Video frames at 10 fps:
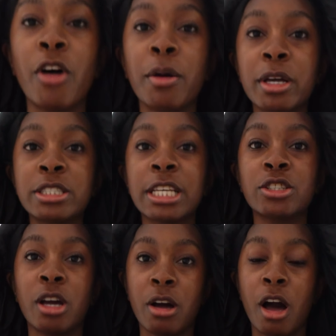follow me on
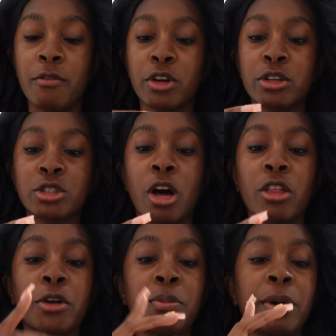TikTok, Hot Virgo
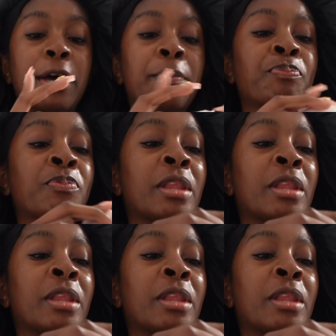Scholar, but